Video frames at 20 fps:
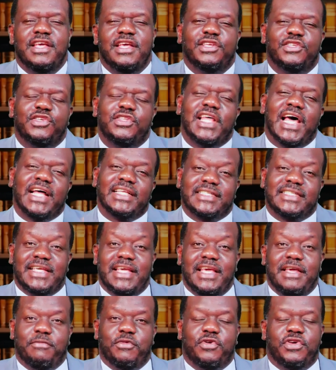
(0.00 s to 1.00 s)
So that's
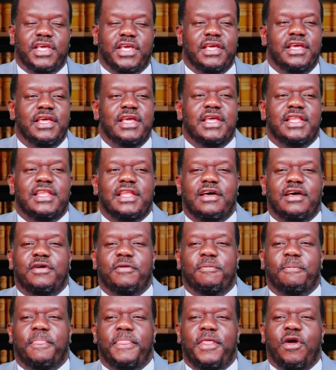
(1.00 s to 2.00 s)
him. Okay.
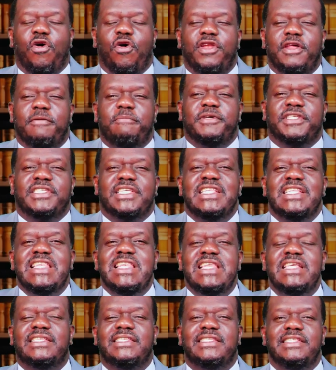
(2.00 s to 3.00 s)
Now, the other person
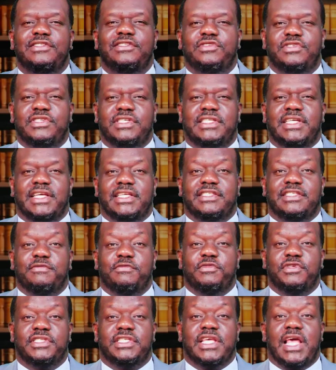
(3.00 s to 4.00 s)
listening to the
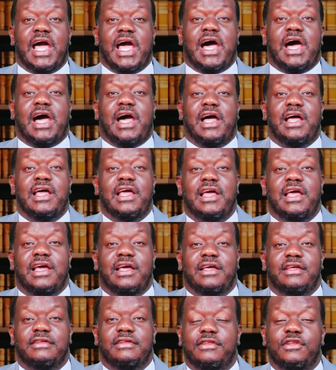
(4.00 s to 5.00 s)
testimony say, Ah,
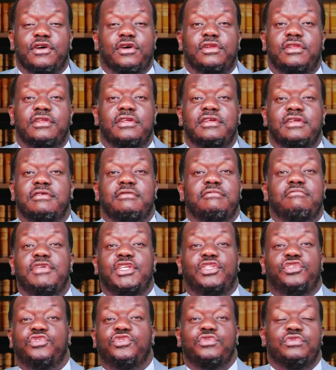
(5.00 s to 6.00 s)
Lord, me
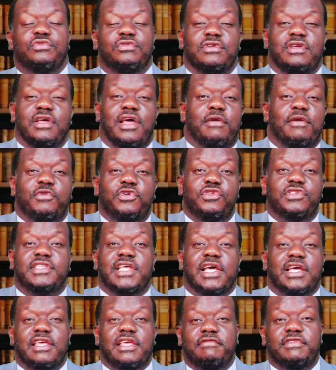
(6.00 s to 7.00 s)
too. I'm going to
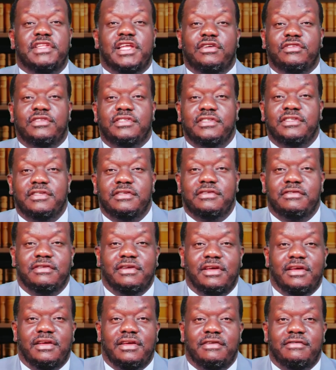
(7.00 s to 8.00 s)
start giving out
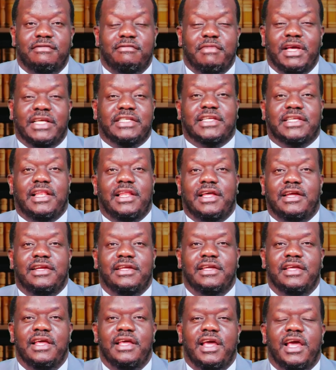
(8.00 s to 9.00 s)
uh, my salary.
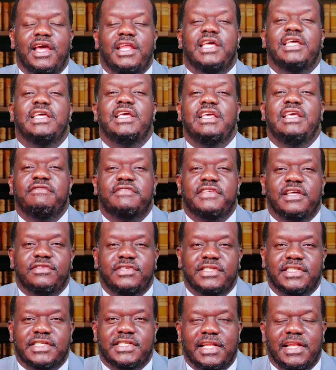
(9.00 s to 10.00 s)
And then he gives out
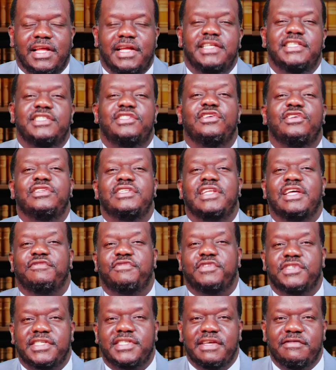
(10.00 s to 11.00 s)
the salary. He's done that
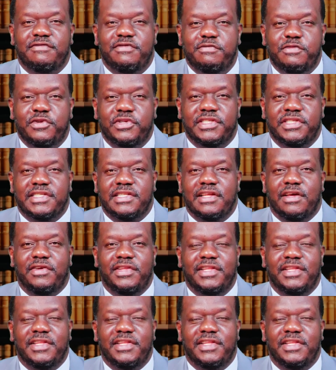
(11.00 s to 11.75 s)
for seven months now.